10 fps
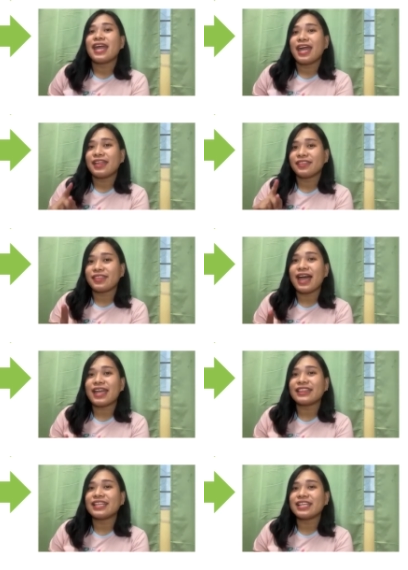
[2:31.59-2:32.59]
and that
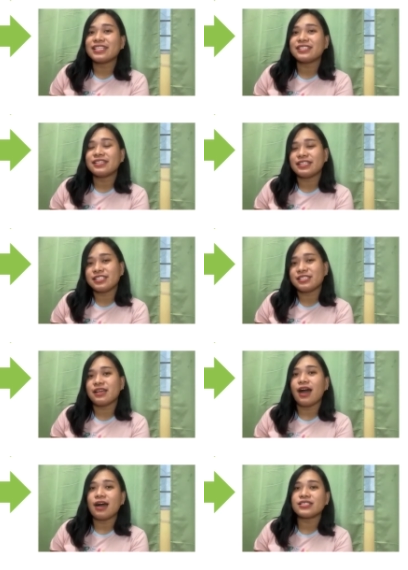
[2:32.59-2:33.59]
leads
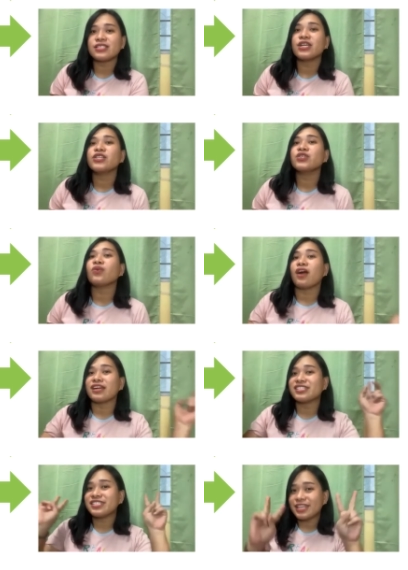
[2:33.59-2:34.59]
us to our
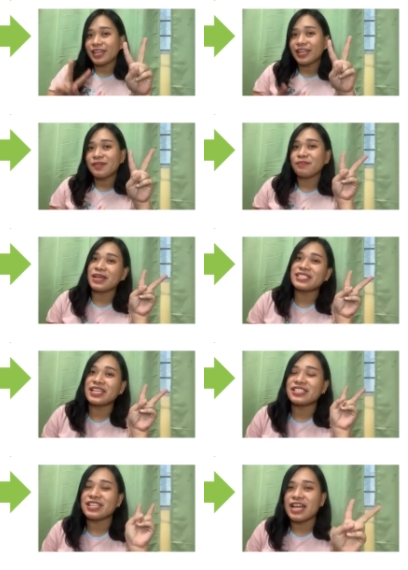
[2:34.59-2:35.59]
second
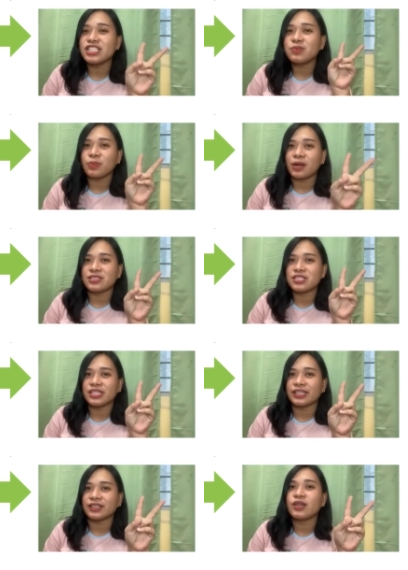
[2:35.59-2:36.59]
basic science process
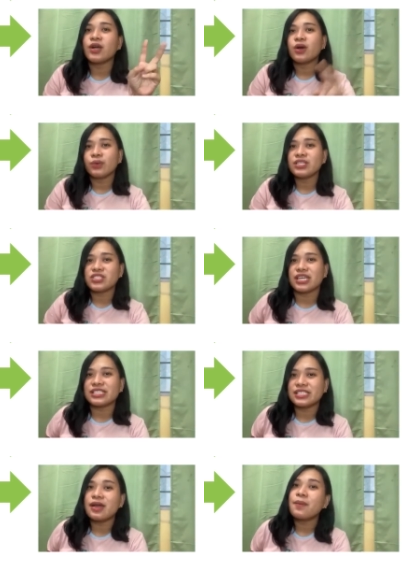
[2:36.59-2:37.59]
skill, which
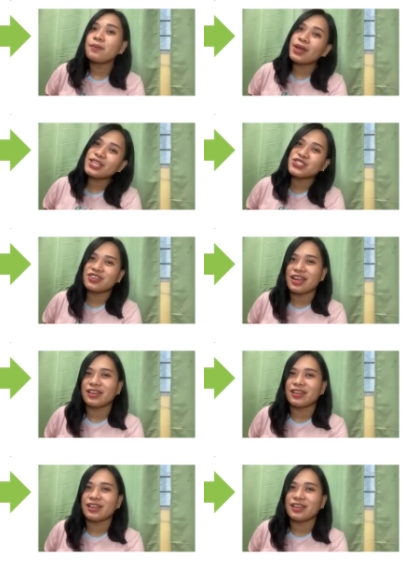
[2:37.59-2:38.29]
is measuring.